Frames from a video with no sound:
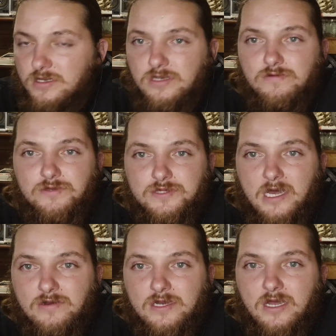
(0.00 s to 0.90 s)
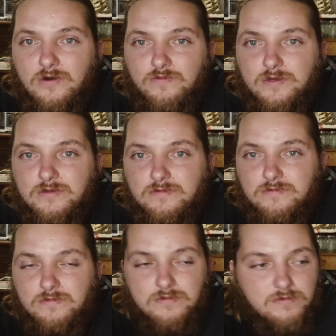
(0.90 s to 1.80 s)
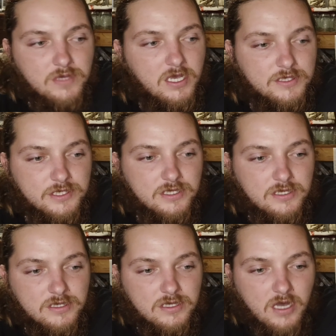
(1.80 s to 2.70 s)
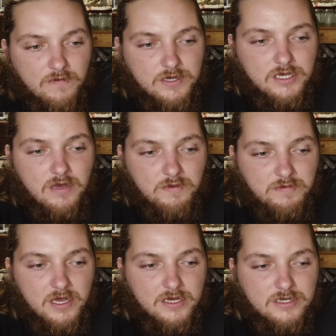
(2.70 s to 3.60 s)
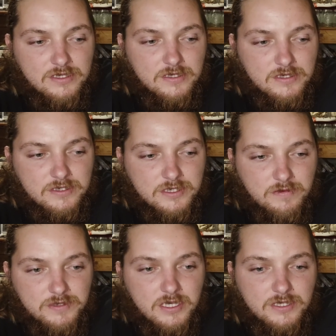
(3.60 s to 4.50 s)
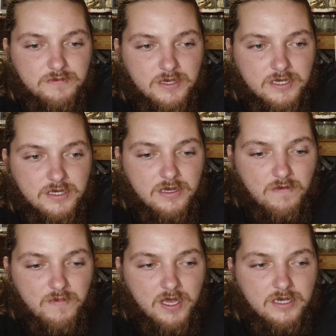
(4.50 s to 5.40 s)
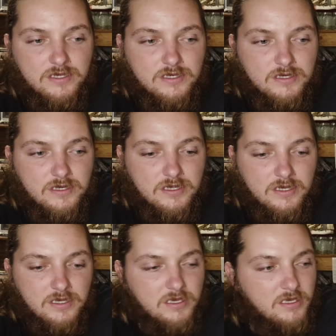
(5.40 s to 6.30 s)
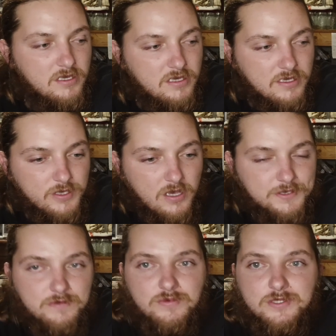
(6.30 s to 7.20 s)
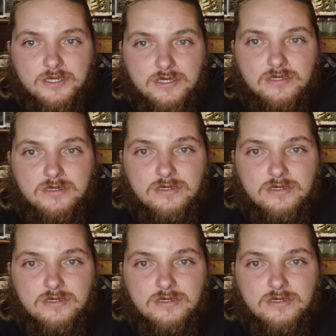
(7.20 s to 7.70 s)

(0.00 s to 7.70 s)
he was down and out, but because the comedy coming back, it seems like he's making a comeback, and it's awesome to see.